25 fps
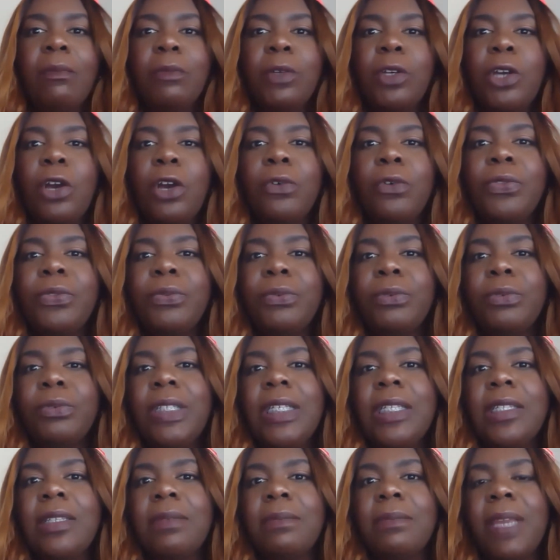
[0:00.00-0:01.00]
go through
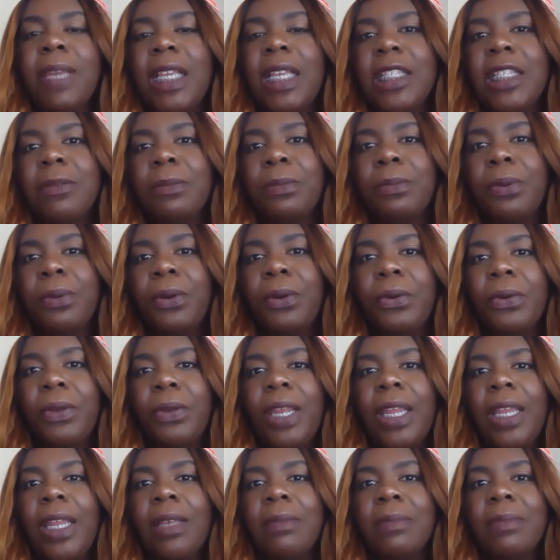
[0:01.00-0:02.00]
these amazing
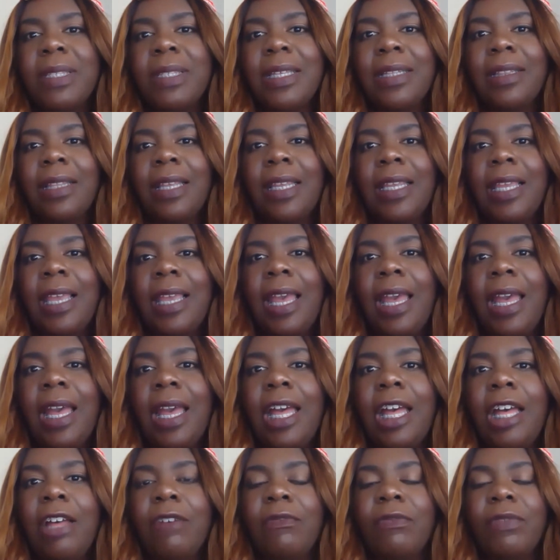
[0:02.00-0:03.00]
programs that they
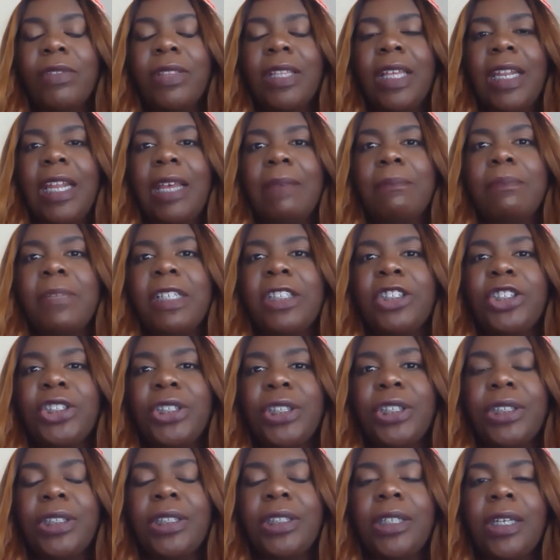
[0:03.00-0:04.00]
have that I
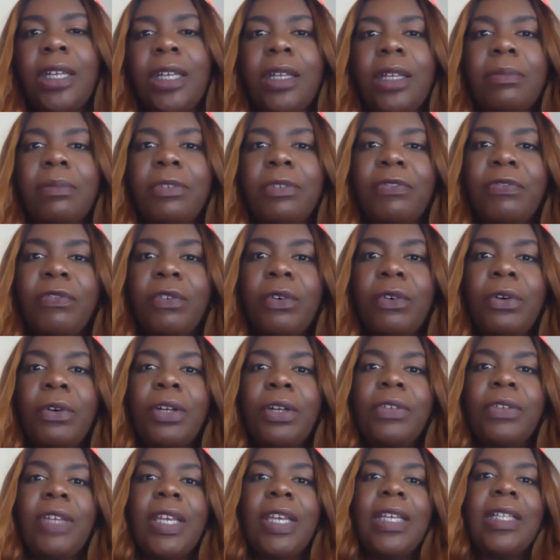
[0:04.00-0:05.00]
mentioned
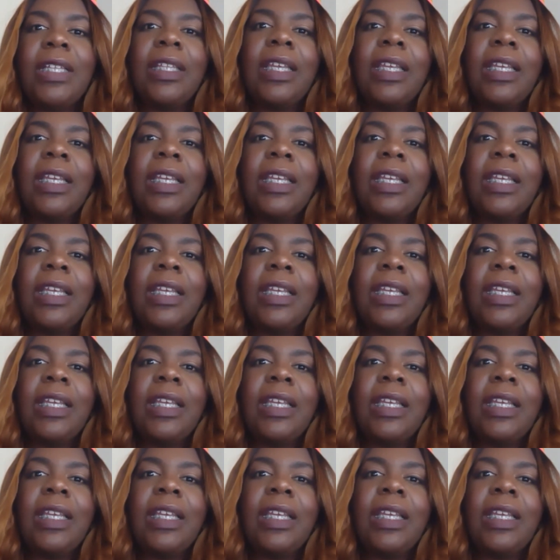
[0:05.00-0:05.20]
before,